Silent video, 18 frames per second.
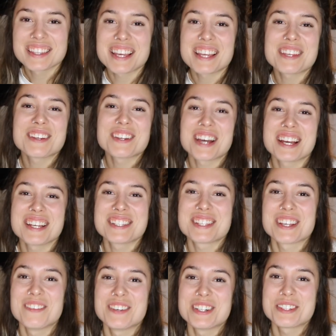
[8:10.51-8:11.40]
Thank you guys
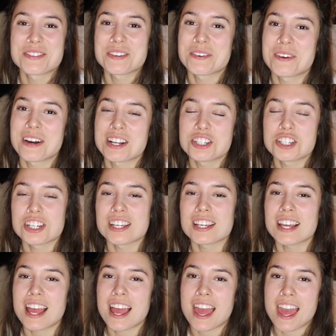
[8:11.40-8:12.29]
so much for
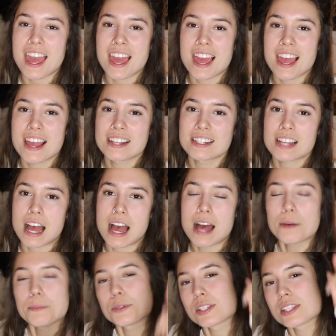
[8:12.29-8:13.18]
watching, and
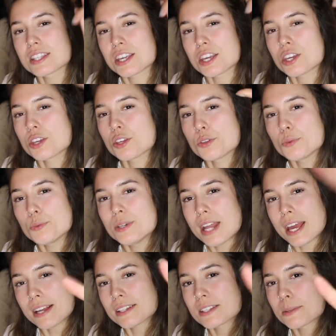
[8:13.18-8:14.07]
I will see you
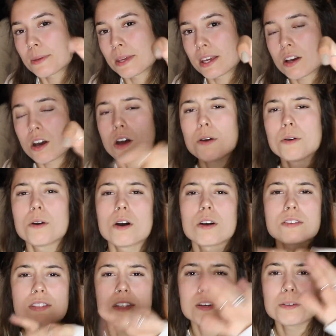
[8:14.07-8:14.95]
next week. Oh,
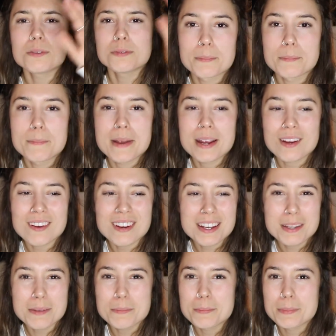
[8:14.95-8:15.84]
also,
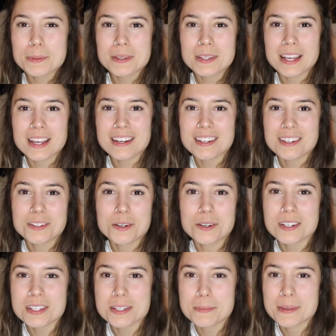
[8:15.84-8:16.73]
Merry belated
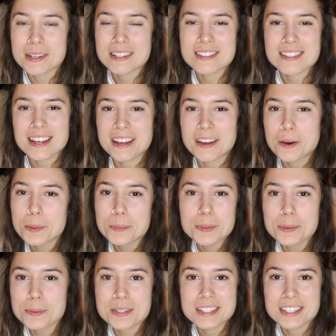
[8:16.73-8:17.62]
Christmas. I hope
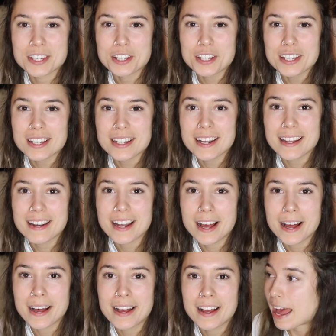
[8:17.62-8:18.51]
it was good, and
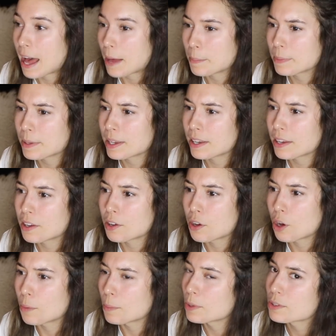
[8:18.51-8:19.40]
happy
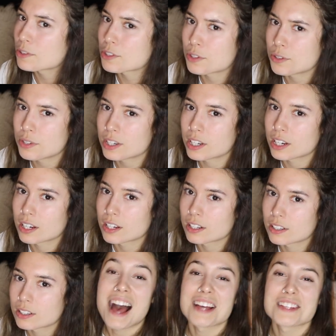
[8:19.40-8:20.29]
almost New
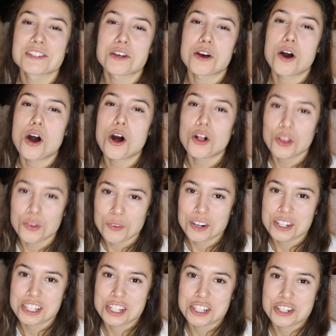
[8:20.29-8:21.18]
Year. As all of
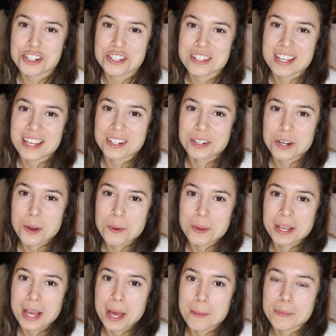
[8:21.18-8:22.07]
our teachers said
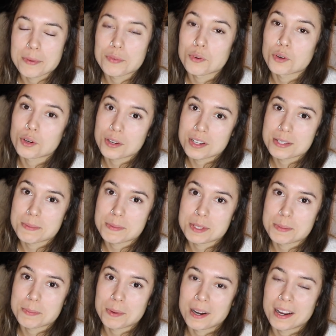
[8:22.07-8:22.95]
growing up before
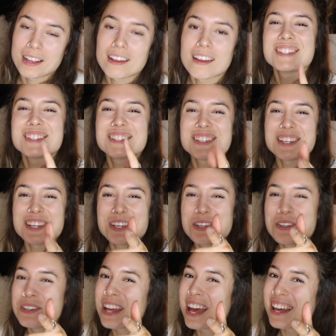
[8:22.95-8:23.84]
Christmas break, see
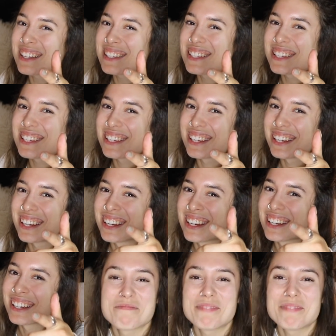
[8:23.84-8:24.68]
you next year.